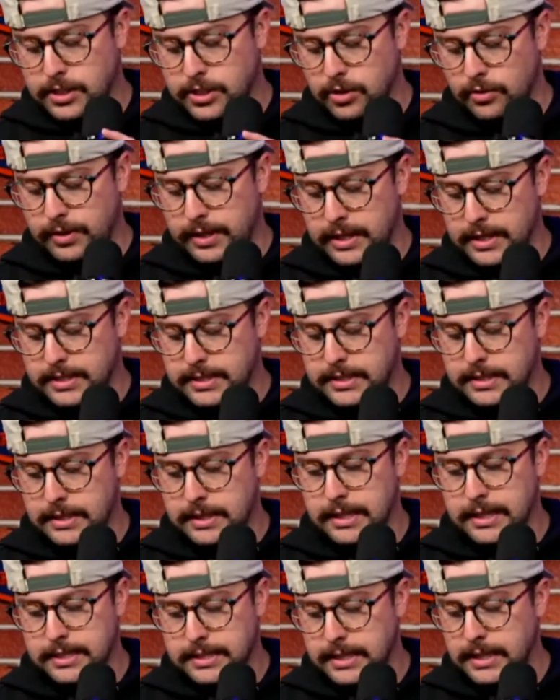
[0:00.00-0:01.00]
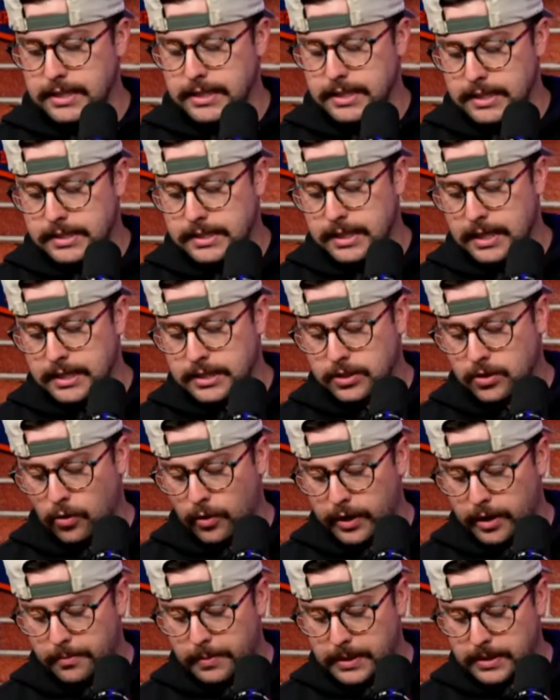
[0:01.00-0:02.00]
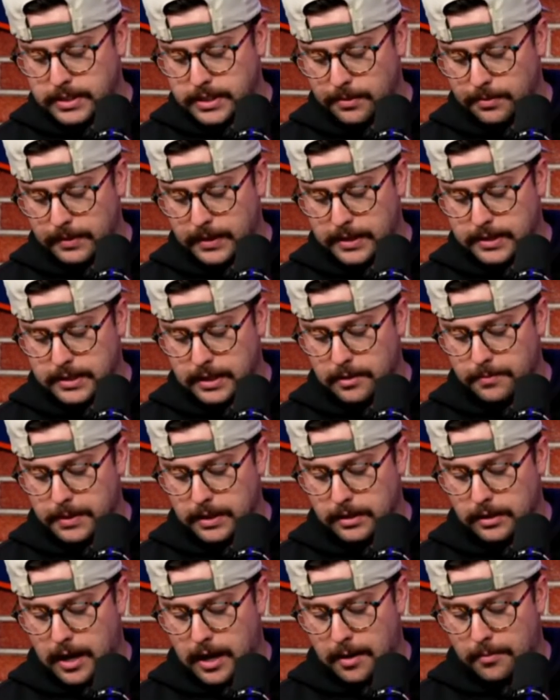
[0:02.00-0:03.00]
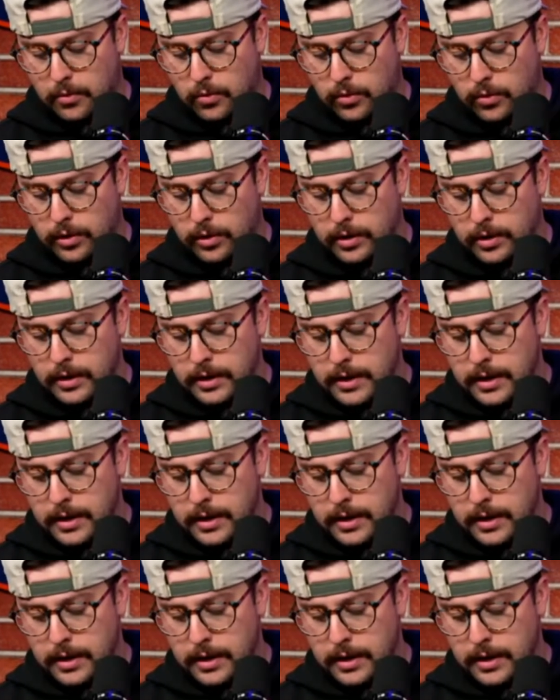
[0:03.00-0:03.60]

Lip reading: So this is it's going to be something that's going to be a lot more.